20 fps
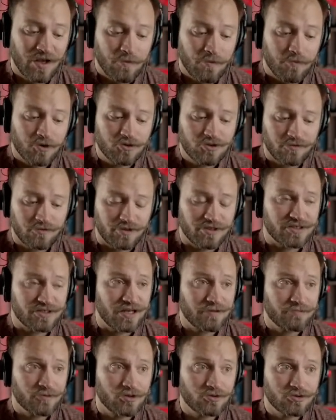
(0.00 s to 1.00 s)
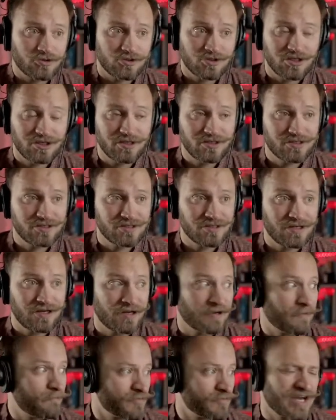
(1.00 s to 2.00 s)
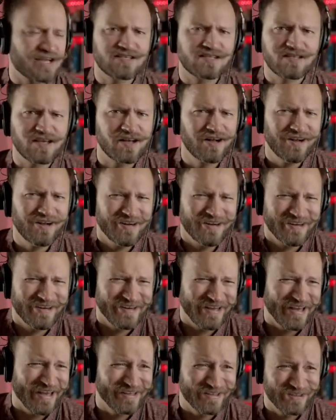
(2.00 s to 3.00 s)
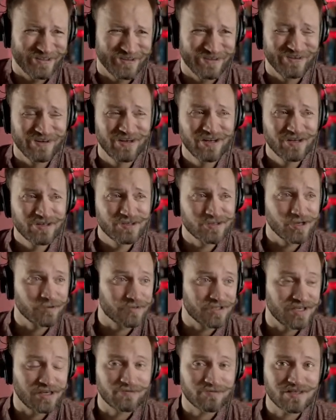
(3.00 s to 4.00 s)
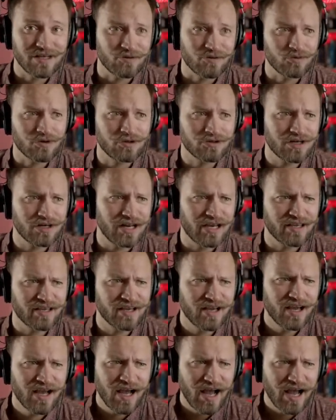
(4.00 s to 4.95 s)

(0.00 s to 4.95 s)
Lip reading: Most of the time, those things, I still get to some teams and wonder, like,